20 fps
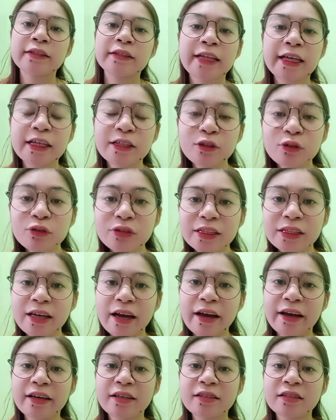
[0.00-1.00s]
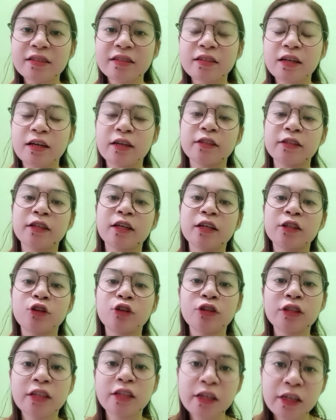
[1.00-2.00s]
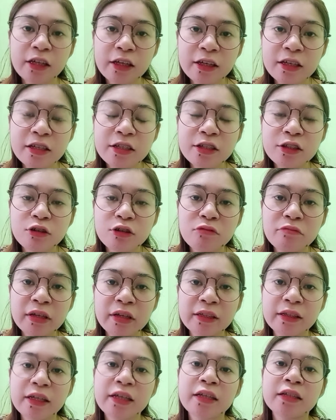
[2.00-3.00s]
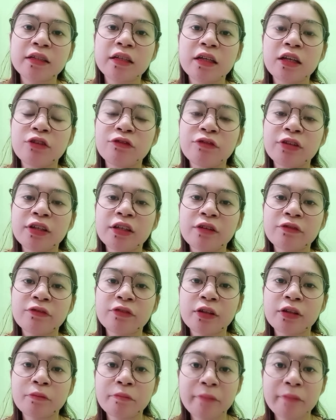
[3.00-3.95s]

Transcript: Take note, guys, that adultery is committed even if the